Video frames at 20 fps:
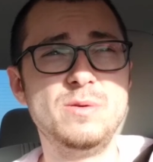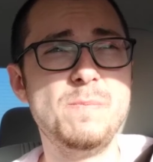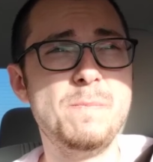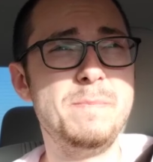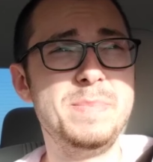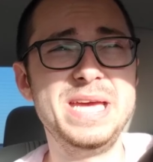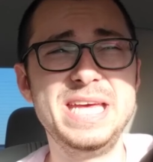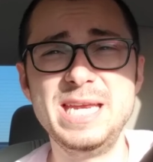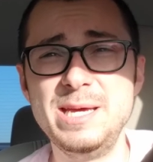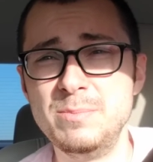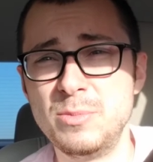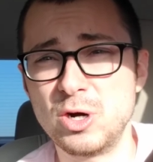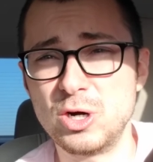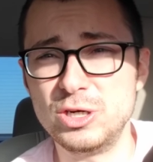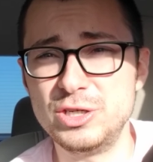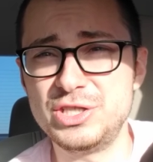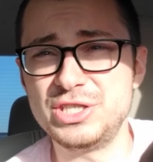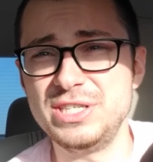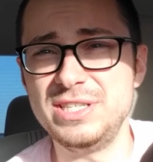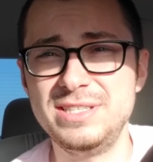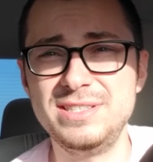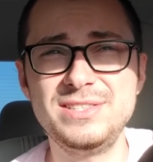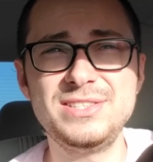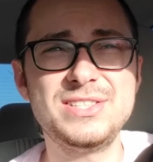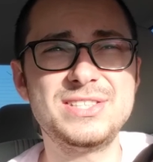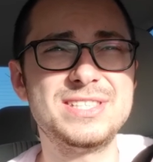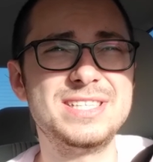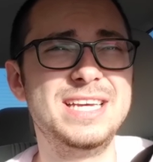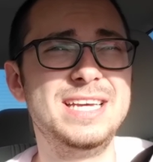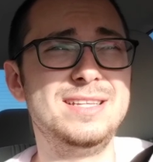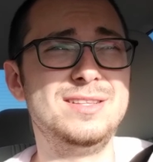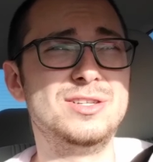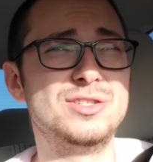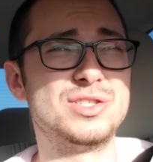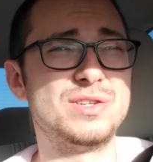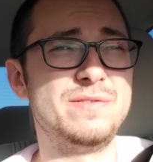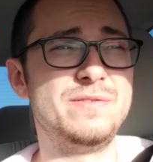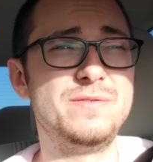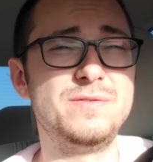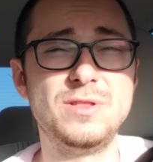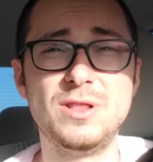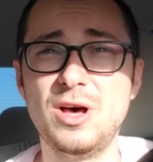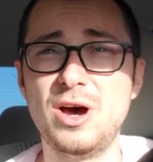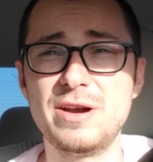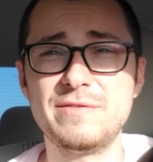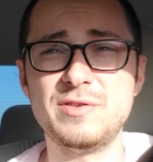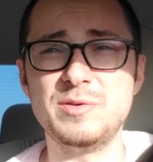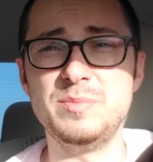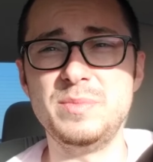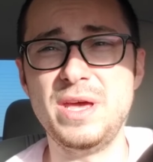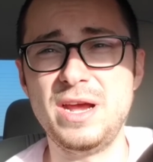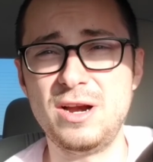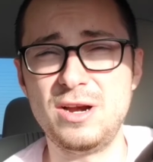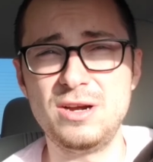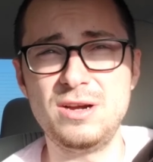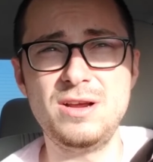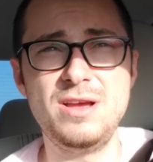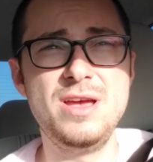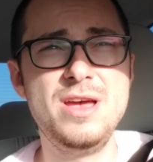meaty margins, and there's a lot of them there.